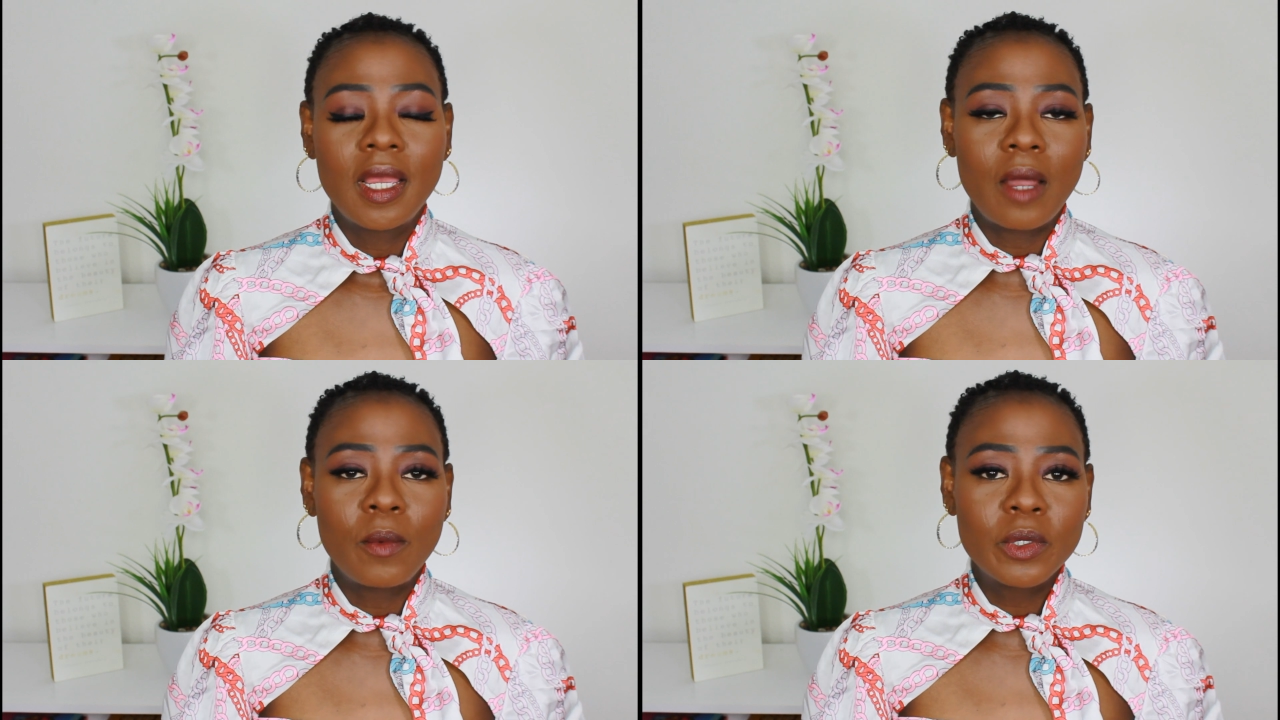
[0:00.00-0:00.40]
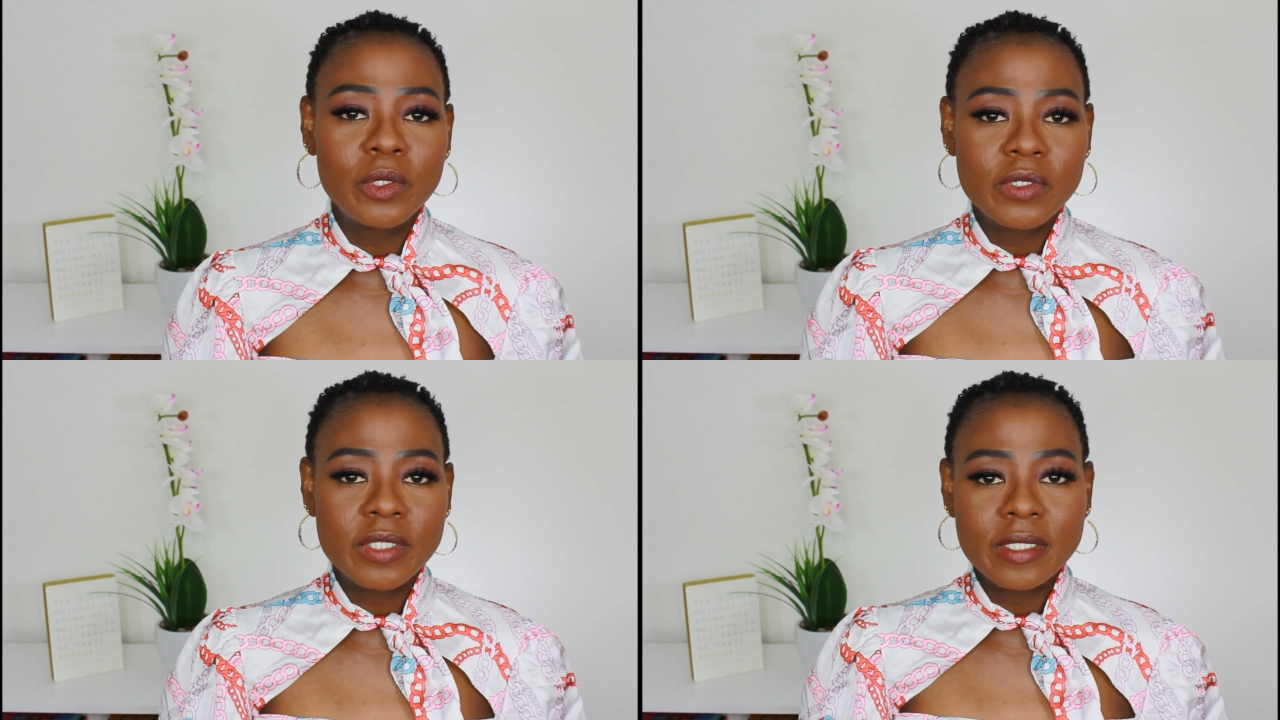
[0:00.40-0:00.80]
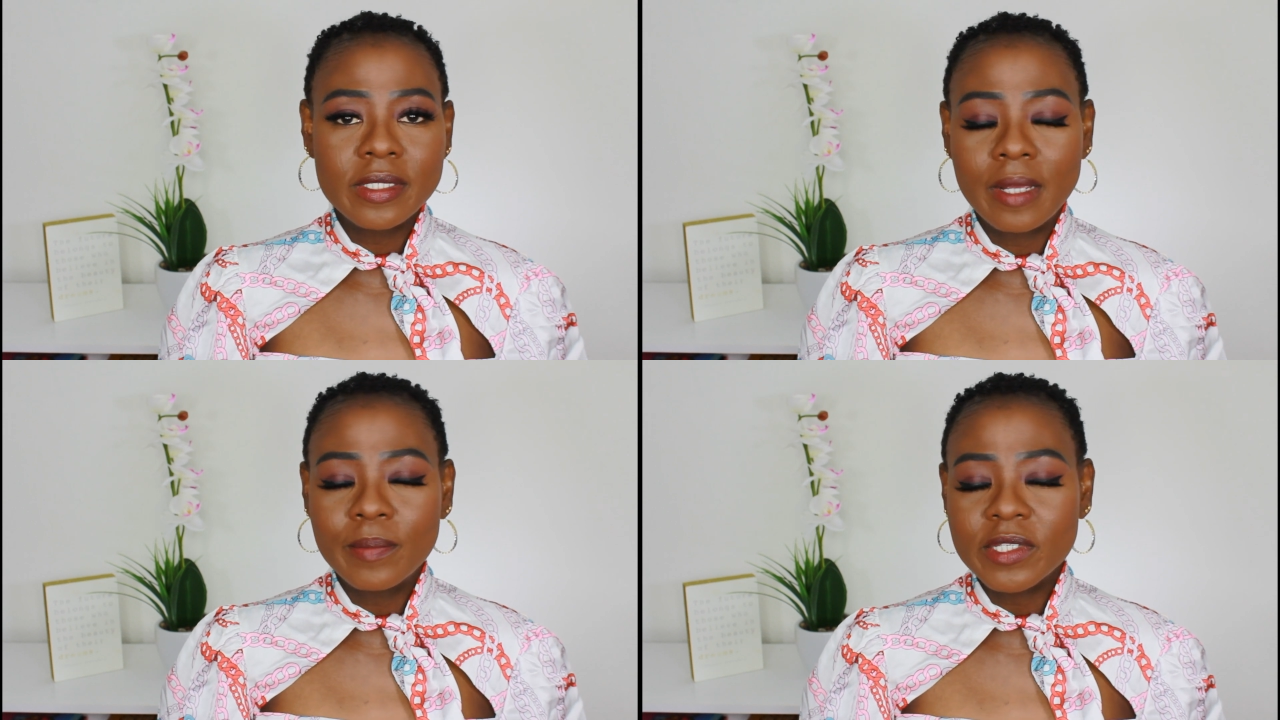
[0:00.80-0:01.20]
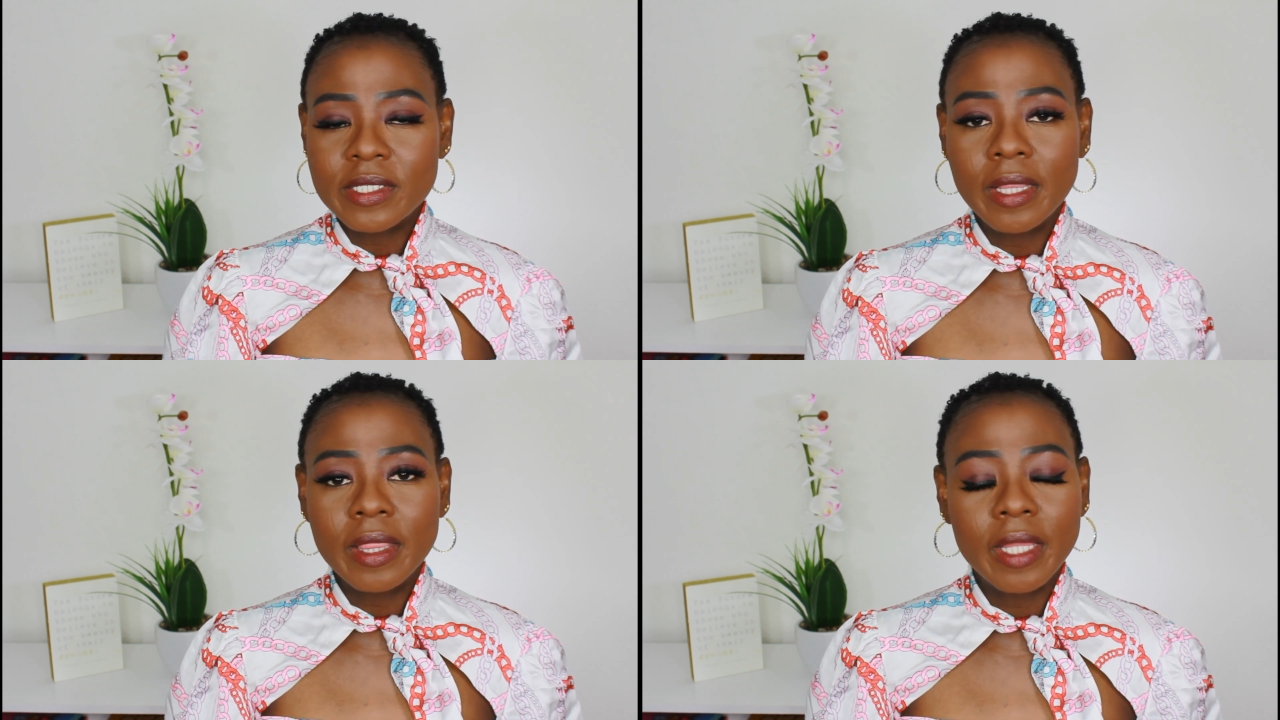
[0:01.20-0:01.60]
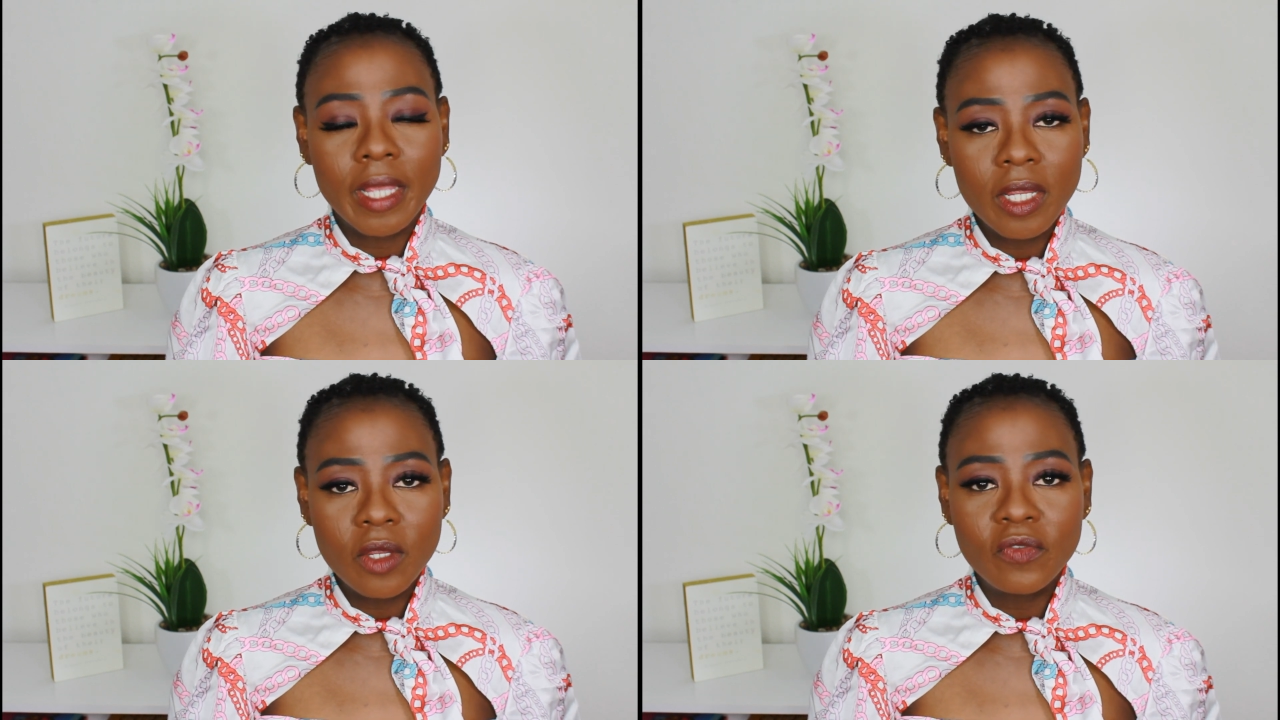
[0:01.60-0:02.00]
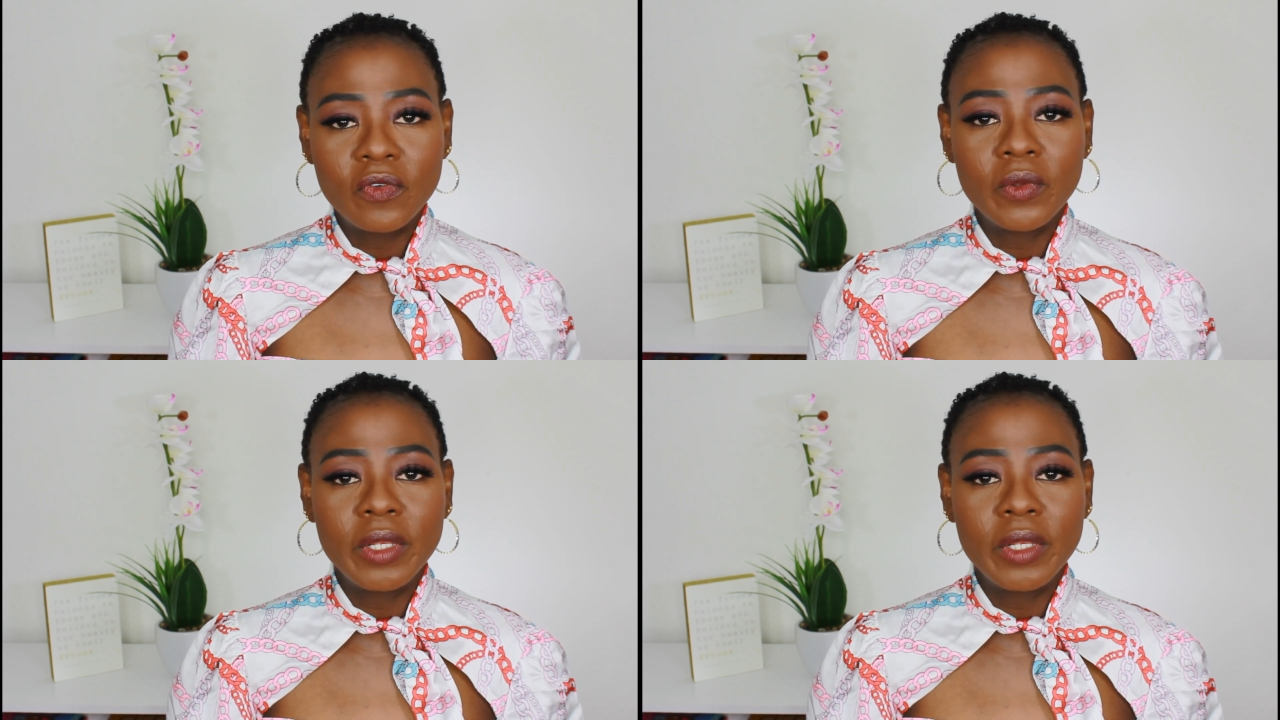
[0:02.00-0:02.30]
I want to use this time to say thank you for